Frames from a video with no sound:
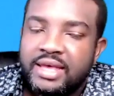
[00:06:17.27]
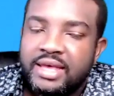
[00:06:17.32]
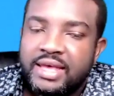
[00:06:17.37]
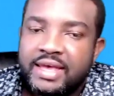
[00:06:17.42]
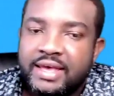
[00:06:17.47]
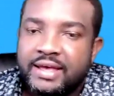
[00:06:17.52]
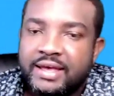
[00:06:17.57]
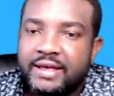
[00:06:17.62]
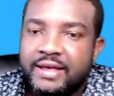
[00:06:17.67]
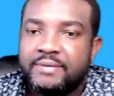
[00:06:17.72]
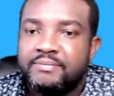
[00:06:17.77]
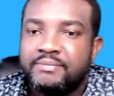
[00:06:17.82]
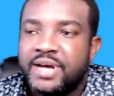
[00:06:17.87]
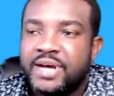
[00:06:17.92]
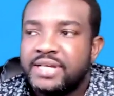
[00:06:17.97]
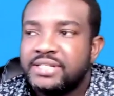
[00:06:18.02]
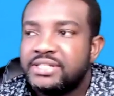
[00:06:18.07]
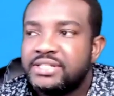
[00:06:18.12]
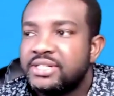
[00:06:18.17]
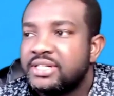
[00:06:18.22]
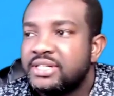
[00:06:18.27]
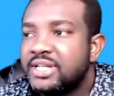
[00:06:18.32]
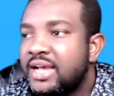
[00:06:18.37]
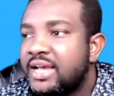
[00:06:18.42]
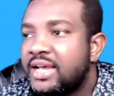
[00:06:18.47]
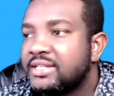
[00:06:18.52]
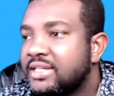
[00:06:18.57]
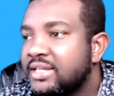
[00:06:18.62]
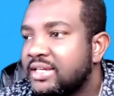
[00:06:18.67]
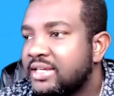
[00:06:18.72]

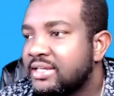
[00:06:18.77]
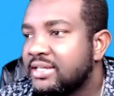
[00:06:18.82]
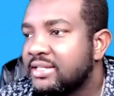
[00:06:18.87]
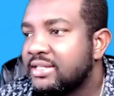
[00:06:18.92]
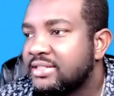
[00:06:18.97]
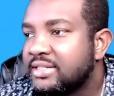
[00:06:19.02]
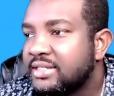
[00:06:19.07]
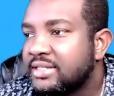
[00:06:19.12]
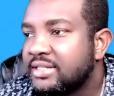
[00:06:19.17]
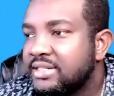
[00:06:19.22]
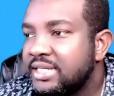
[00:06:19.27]
MeisterTask is an